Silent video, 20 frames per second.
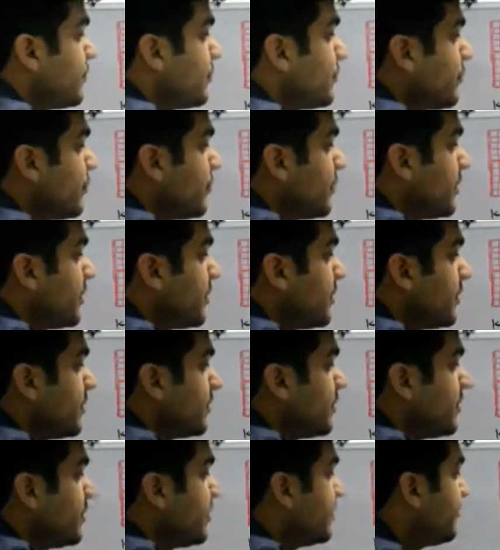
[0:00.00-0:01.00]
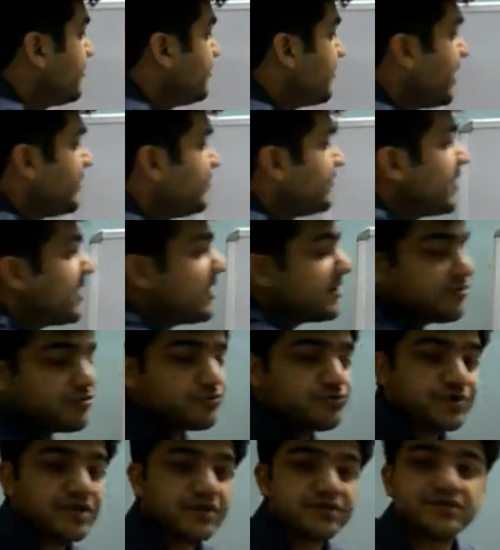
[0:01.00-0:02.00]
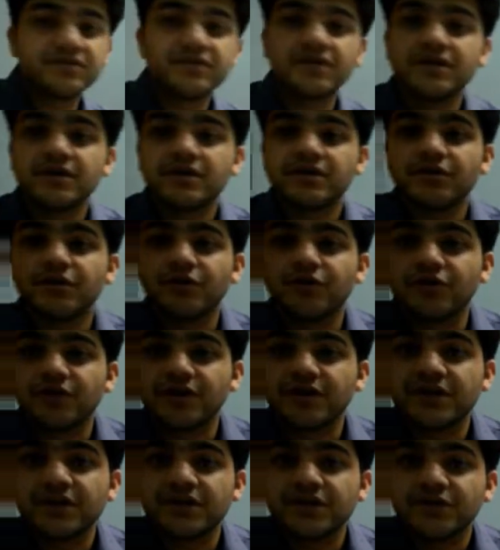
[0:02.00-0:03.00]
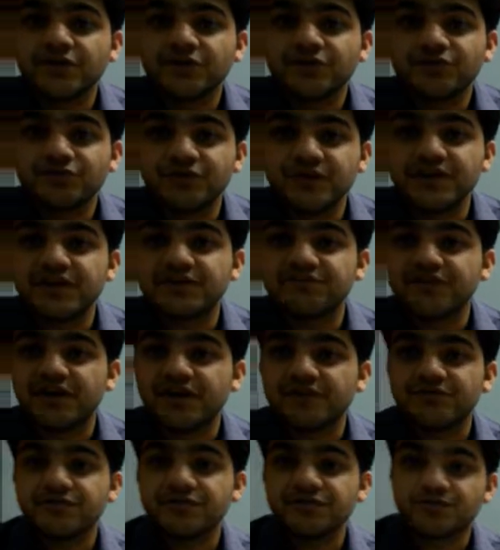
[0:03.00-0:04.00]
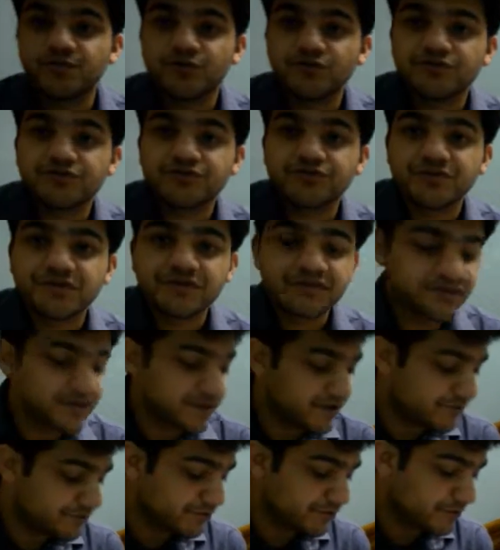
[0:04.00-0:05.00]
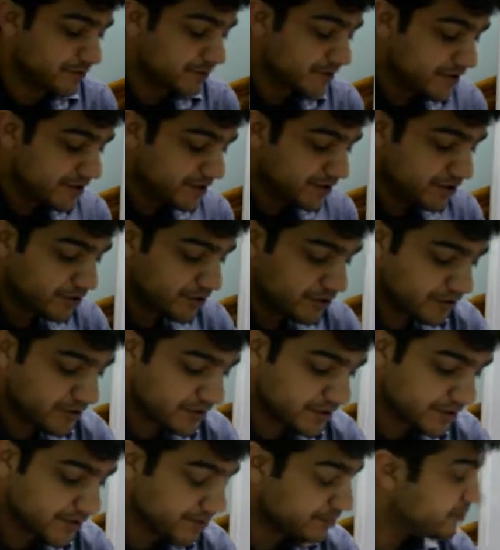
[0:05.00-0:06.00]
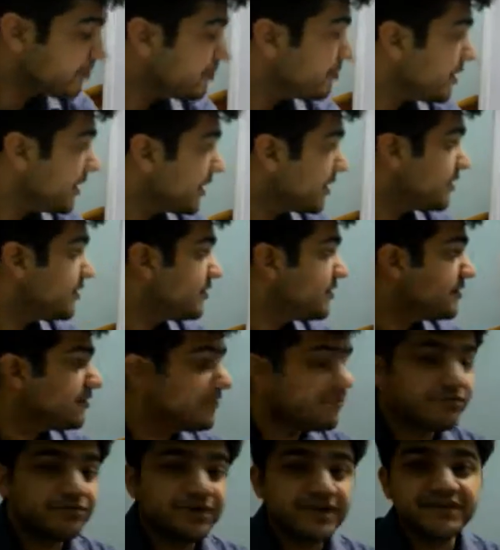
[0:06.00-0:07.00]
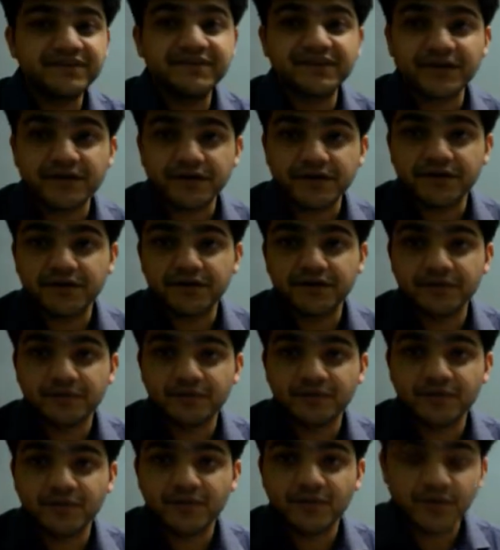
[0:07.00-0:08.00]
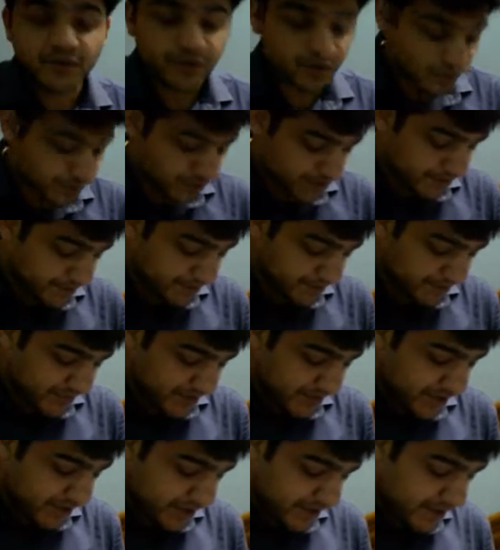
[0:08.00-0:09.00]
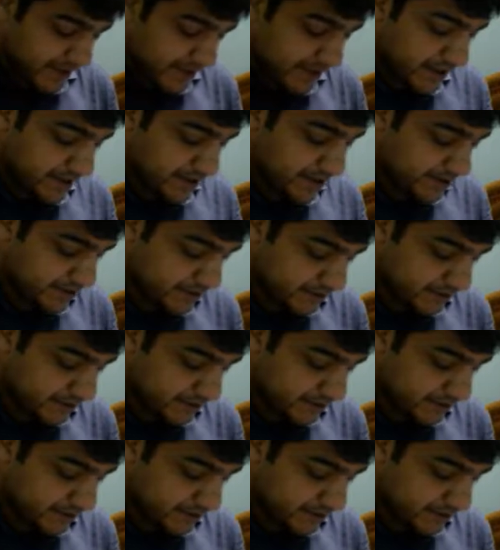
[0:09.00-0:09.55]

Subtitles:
Okay, 5 large squares or 25 small squares, that will make 1 second. Okay, and